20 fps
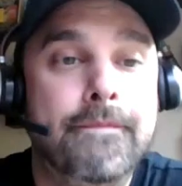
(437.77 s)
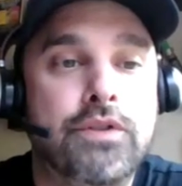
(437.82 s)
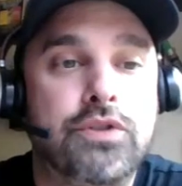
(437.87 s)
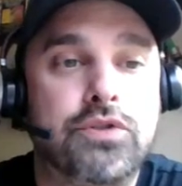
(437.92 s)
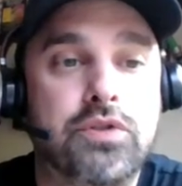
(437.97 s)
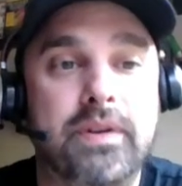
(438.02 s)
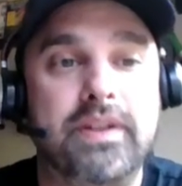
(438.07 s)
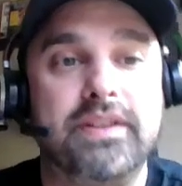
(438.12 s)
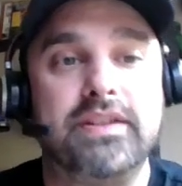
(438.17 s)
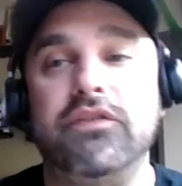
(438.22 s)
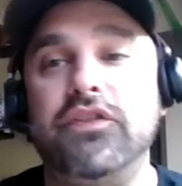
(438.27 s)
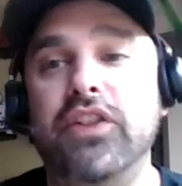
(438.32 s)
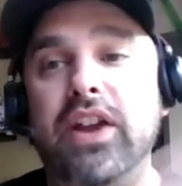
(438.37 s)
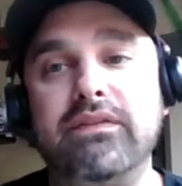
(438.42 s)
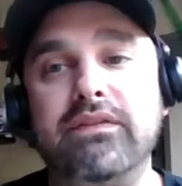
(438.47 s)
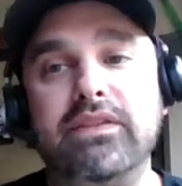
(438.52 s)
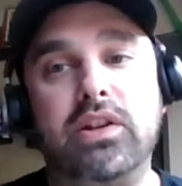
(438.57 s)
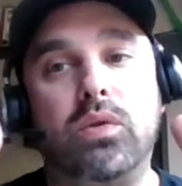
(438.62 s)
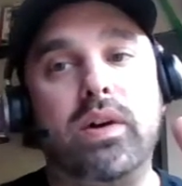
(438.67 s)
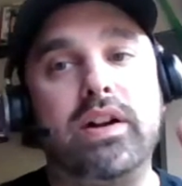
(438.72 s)
So anyways, if you
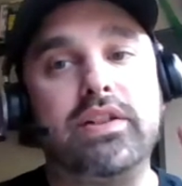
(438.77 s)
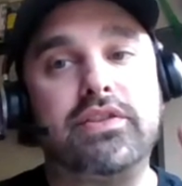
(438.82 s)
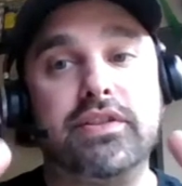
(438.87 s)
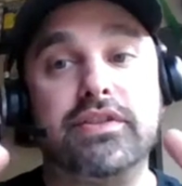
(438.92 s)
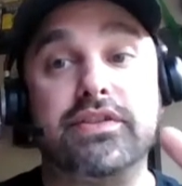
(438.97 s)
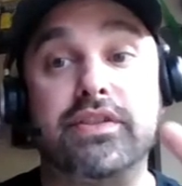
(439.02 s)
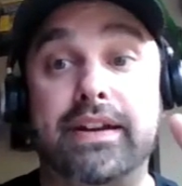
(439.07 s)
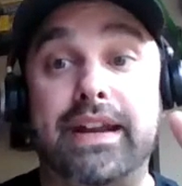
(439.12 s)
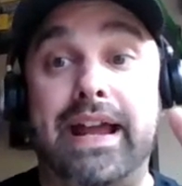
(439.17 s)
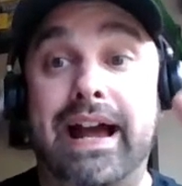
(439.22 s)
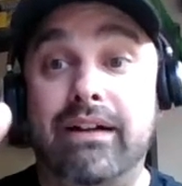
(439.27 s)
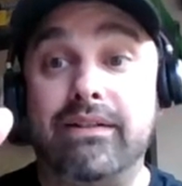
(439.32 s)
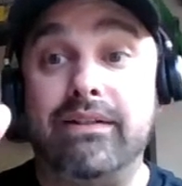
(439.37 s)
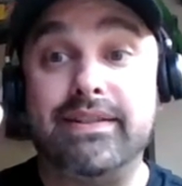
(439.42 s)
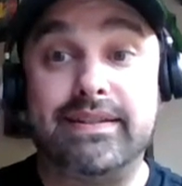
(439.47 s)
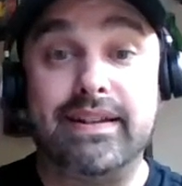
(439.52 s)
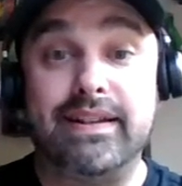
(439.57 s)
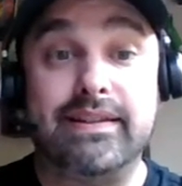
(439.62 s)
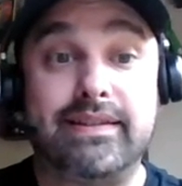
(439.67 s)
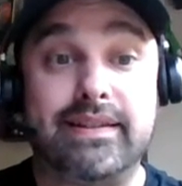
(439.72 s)
have any questions on how to
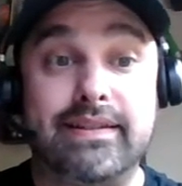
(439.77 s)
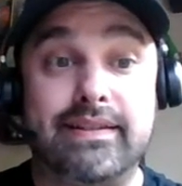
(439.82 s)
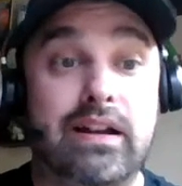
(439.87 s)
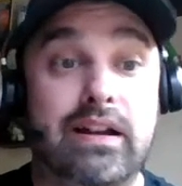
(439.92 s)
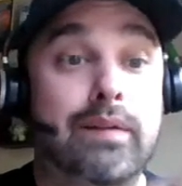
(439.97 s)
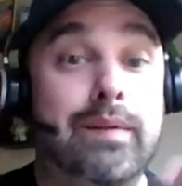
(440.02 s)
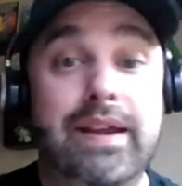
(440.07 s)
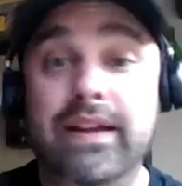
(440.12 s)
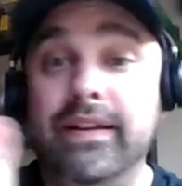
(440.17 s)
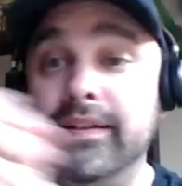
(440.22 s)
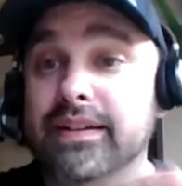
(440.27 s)
set this up,